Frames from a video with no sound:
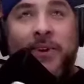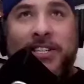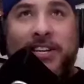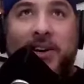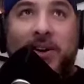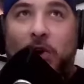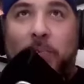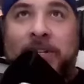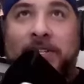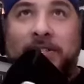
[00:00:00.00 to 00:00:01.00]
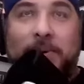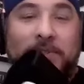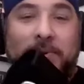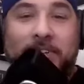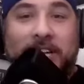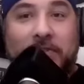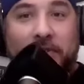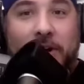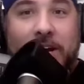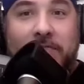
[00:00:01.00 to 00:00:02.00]
what is it called? Open source where it's like
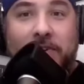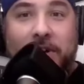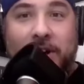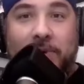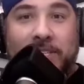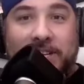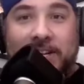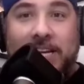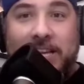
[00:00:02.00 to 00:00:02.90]
free for anyone to like